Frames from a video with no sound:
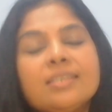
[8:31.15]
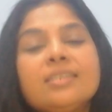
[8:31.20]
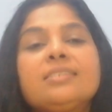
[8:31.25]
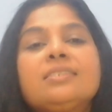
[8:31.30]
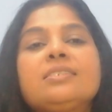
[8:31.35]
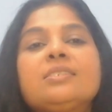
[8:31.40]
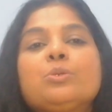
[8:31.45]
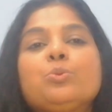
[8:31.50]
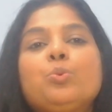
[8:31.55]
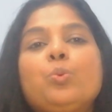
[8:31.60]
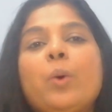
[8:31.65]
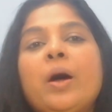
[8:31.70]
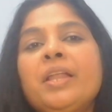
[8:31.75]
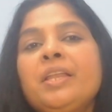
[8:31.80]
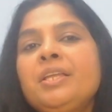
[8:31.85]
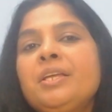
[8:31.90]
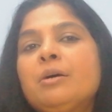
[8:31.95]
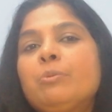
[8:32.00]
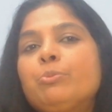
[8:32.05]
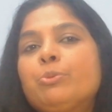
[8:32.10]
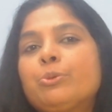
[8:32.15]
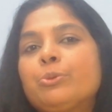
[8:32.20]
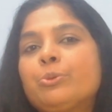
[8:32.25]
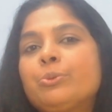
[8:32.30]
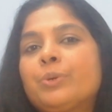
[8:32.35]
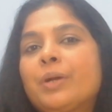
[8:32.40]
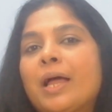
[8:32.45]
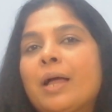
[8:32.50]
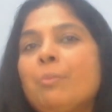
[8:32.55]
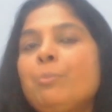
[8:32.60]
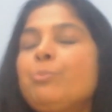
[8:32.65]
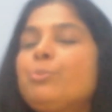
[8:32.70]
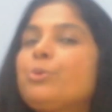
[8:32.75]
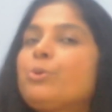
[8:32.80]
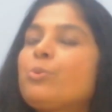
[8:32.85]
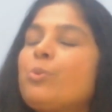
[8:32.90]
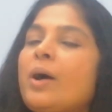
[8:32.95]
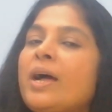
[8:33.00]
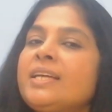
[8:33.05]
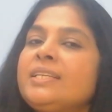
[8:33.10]
It is a 1-year program
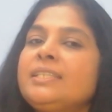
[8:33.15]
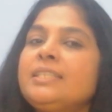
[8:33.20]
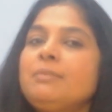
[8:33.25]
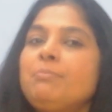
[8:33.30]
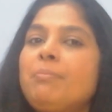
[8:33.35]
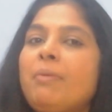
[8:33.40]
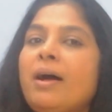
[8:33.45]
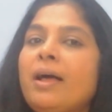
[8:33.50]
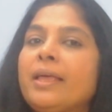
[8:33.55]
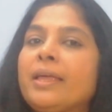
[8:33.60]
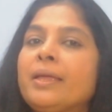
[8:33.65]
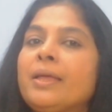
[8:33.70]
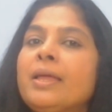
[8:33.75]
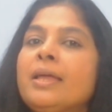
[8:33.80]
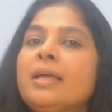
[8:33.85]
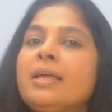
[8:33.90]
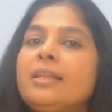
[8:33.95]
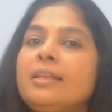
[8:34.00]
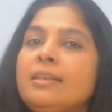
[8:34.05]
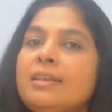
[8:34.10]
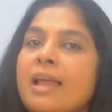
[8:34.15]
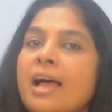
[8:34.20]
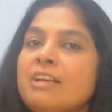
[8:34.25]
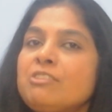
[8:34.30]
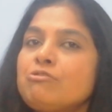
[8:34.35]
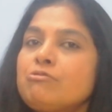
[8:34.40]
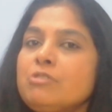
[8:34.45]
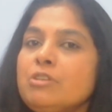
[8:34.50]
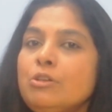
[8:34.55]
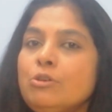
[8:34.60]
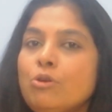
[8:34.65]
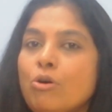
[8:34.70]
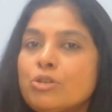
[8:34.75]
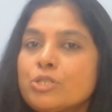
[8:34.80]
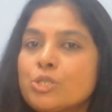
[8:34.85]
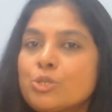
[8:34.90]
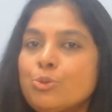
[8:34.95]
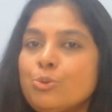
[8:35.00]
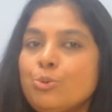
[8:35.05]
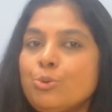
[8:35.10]
provided by National Law
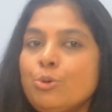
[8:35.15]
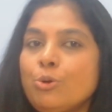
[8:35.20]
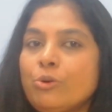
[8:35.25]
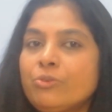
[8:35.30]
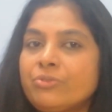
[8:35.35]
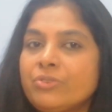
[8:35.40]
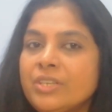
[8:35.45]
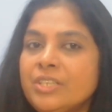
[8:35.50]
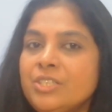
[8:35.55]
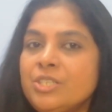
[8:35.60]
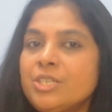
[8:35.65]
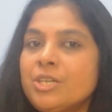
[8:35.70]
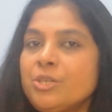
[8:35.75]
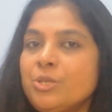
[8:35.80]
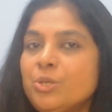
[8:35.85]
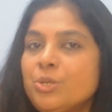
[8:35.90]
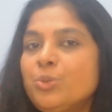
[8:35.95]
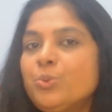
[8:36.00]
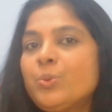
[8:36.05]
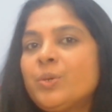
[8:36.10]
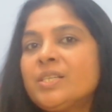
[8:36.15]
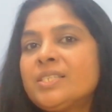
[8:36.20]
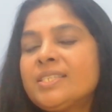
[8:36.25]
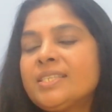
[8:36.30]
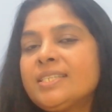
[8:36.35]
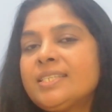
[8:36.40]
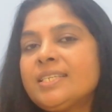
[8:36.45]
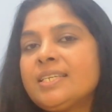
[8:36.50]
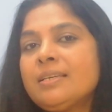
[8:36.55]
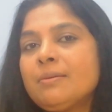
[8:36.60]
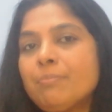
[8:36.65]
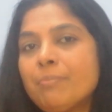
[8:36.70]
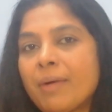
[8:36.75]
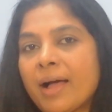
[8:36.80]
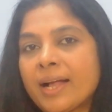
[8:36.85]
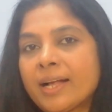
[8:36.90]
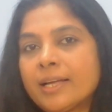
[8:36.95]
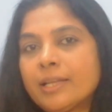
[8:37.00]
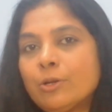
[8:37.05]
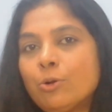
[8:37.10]
School of India University,
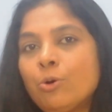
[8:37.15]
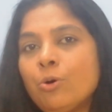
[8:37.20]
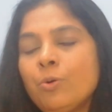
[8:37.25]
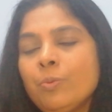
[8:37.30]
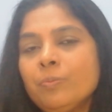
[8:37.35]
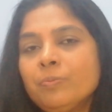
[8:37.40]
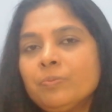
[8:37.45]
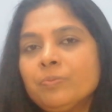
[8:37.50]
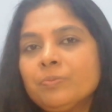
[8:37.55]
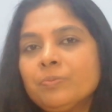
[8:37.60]
Bangalore.